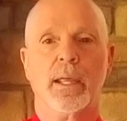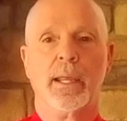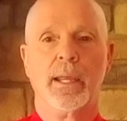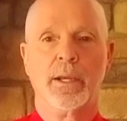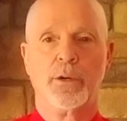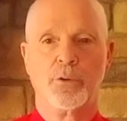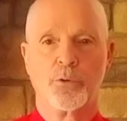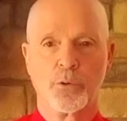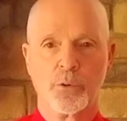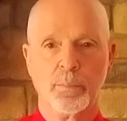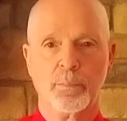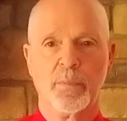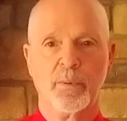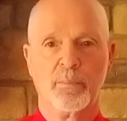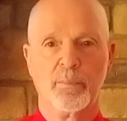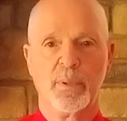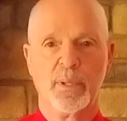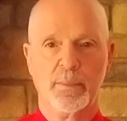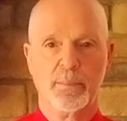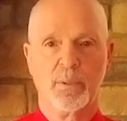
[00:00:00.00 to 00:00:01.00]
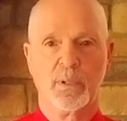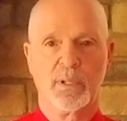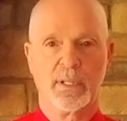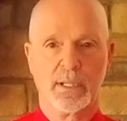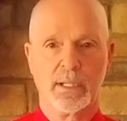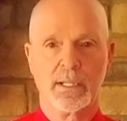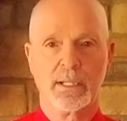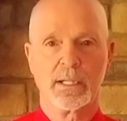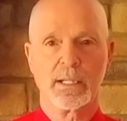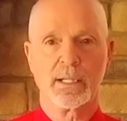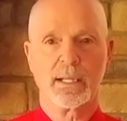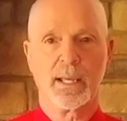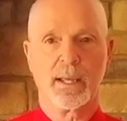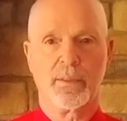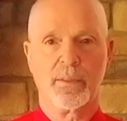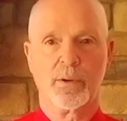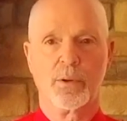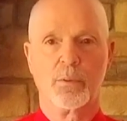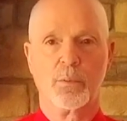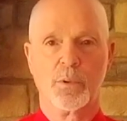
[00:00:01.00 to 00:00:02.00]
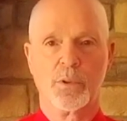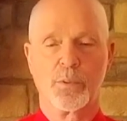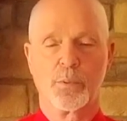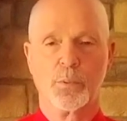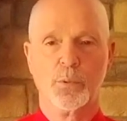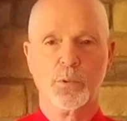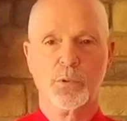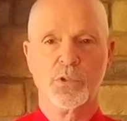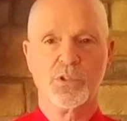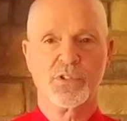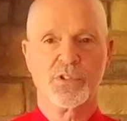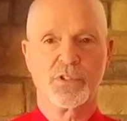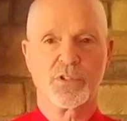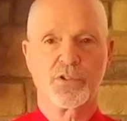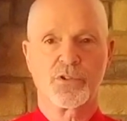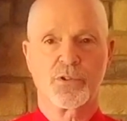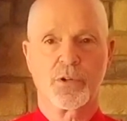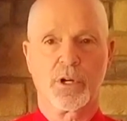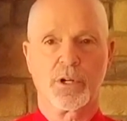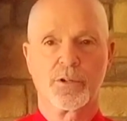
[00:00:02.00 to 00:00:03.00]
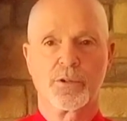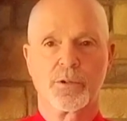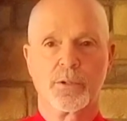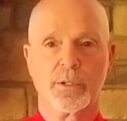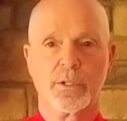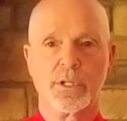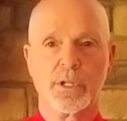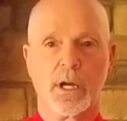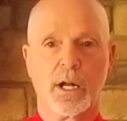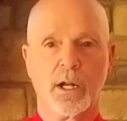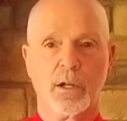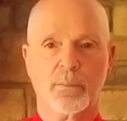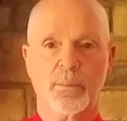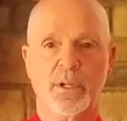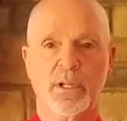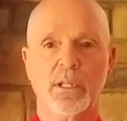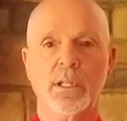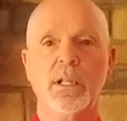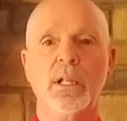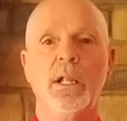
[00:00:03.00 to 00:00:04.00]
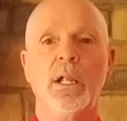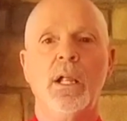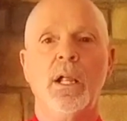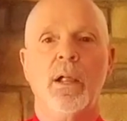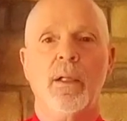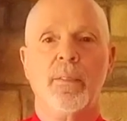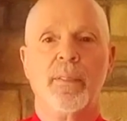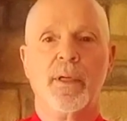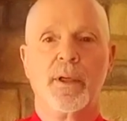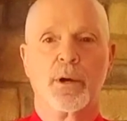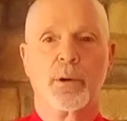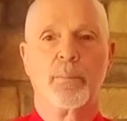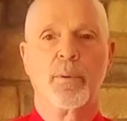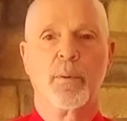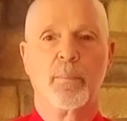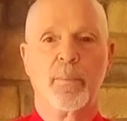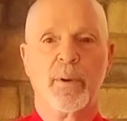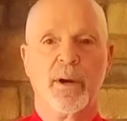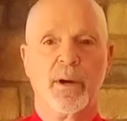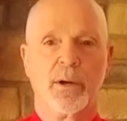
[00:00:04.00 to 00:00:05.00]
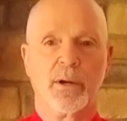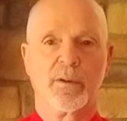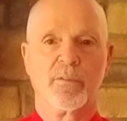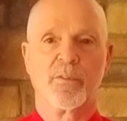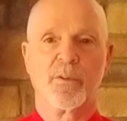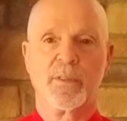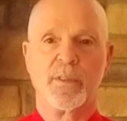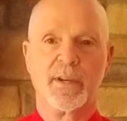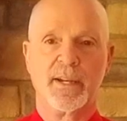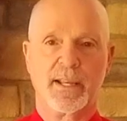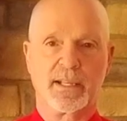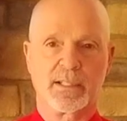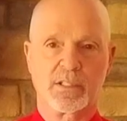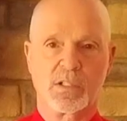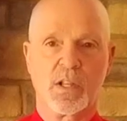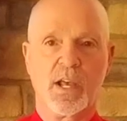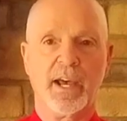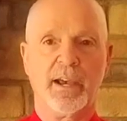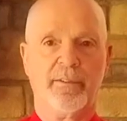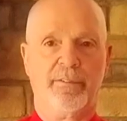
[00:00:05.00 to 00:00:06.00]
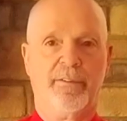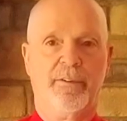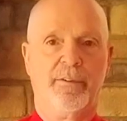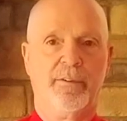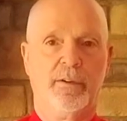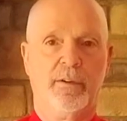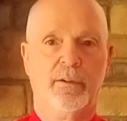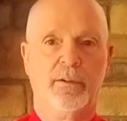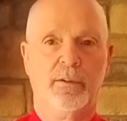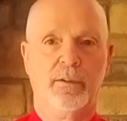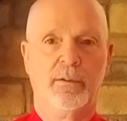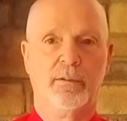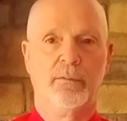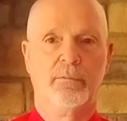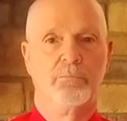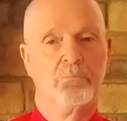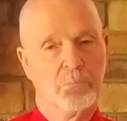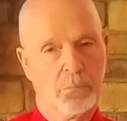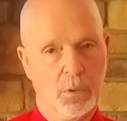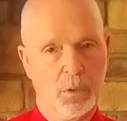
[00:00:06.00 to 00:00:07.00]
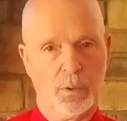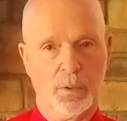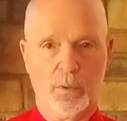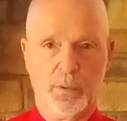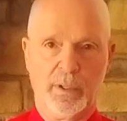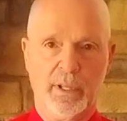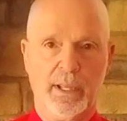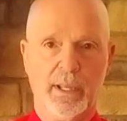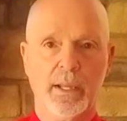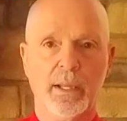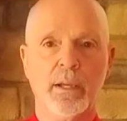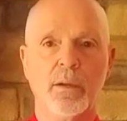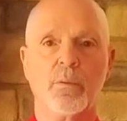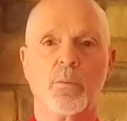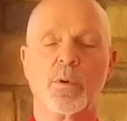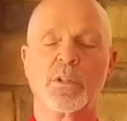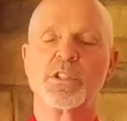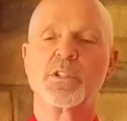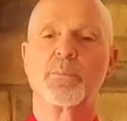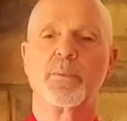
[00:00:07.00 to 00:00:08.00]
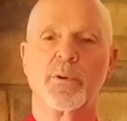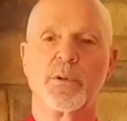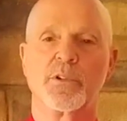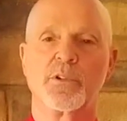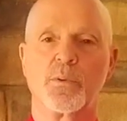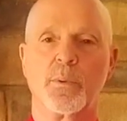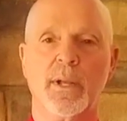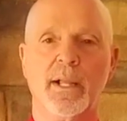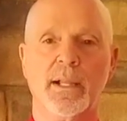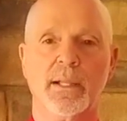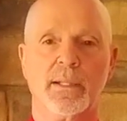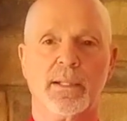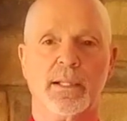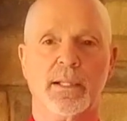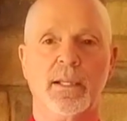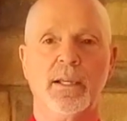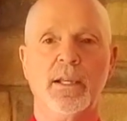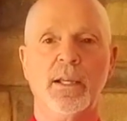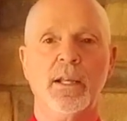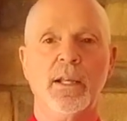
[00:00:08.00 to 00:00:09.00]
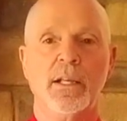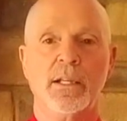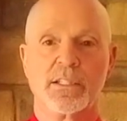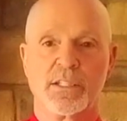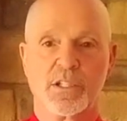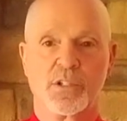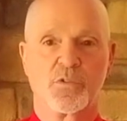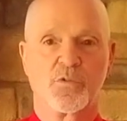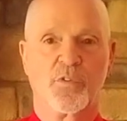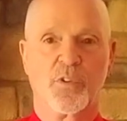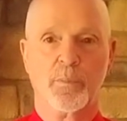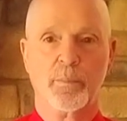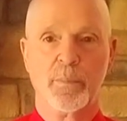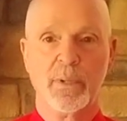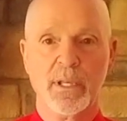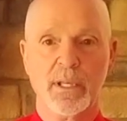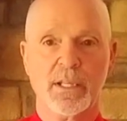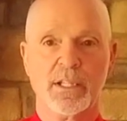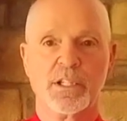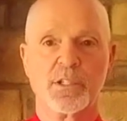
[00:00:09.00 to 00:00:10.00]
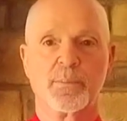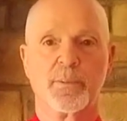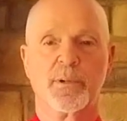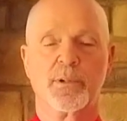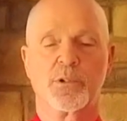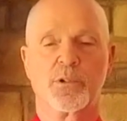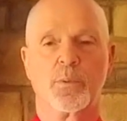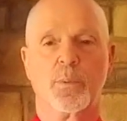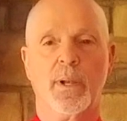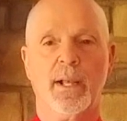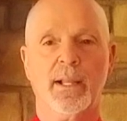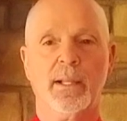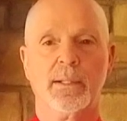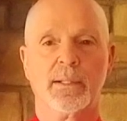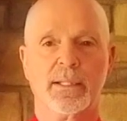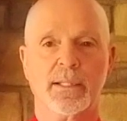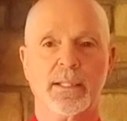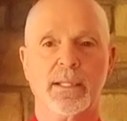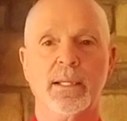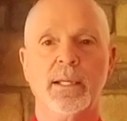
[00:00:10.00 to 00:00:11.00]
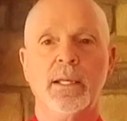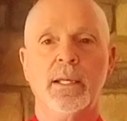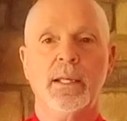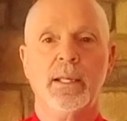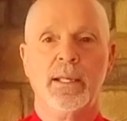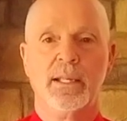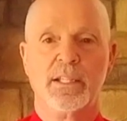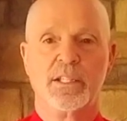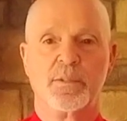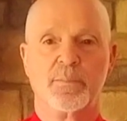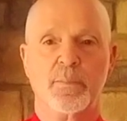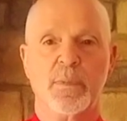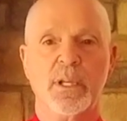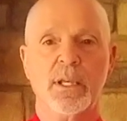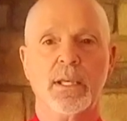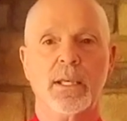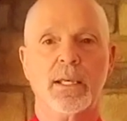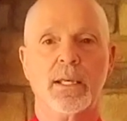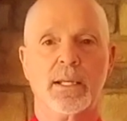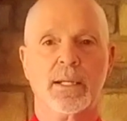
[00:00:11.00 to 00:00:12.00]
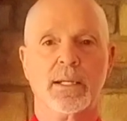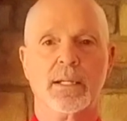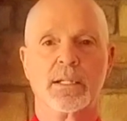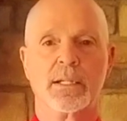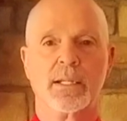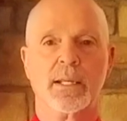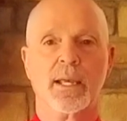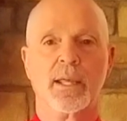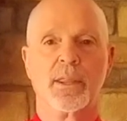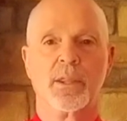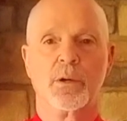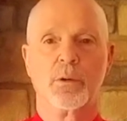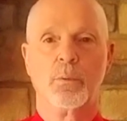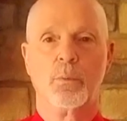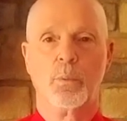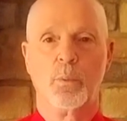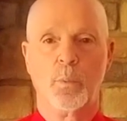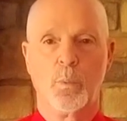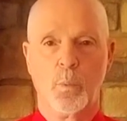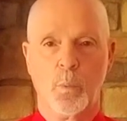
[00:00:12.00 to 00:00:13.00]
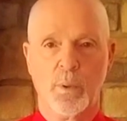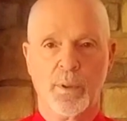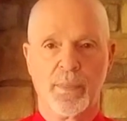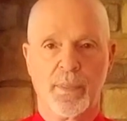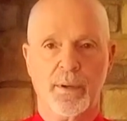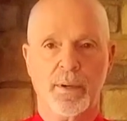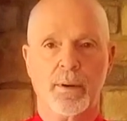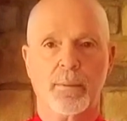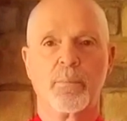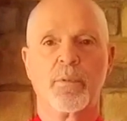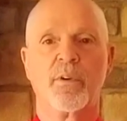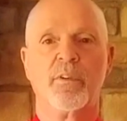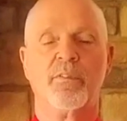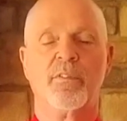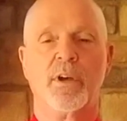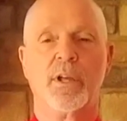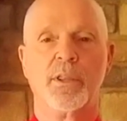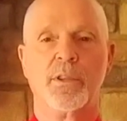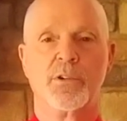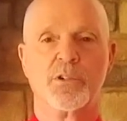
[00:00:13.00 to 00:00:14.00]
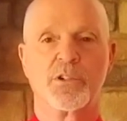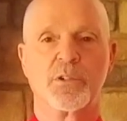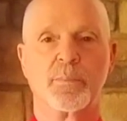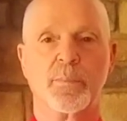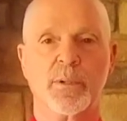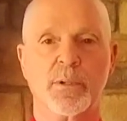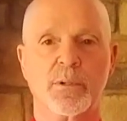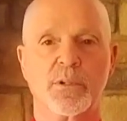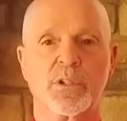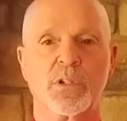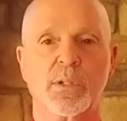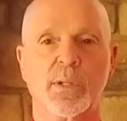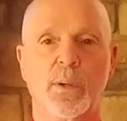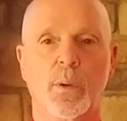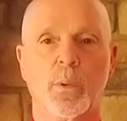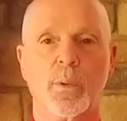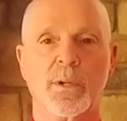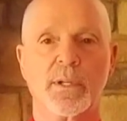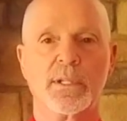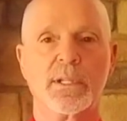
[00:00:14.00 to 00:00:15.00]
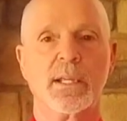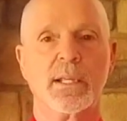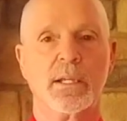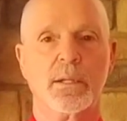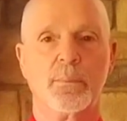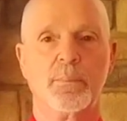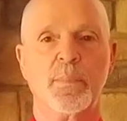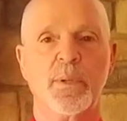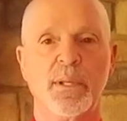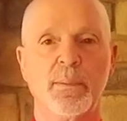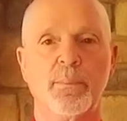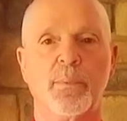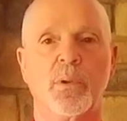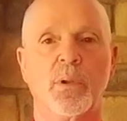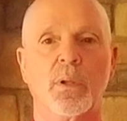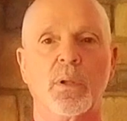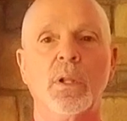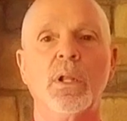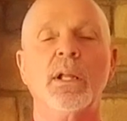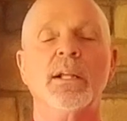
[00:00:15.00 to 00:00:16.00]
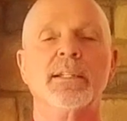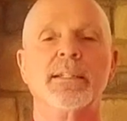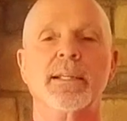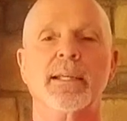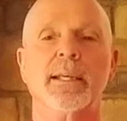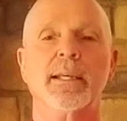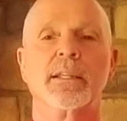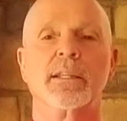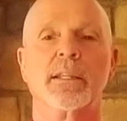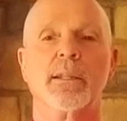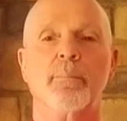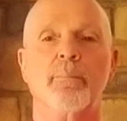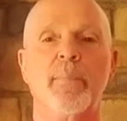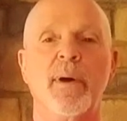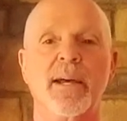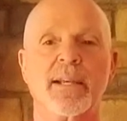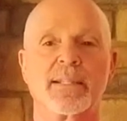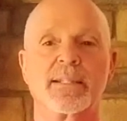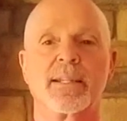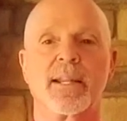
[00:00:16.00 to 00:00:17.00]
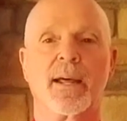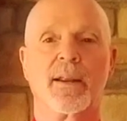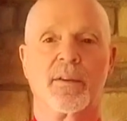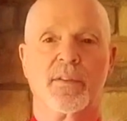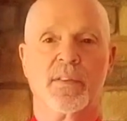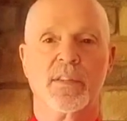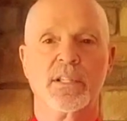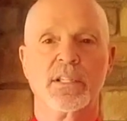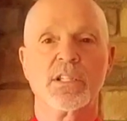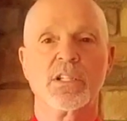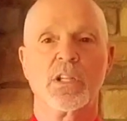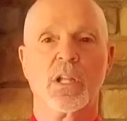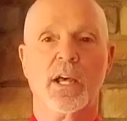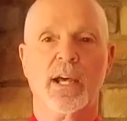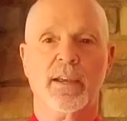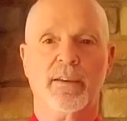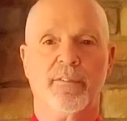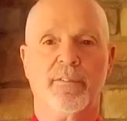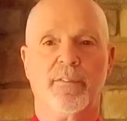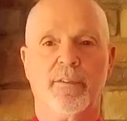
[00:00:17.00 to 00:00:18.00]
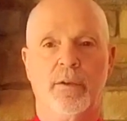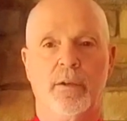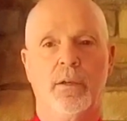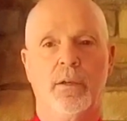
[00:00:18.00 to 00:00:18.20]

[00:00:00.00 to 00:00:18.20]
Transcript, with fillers: a group of people getting together with rules and structure and dogma that are preparing for the next life. Okay, what's spirituality? So for me, spirituality is me getting together with a number of other spiritually orientated people to get the best out of this life.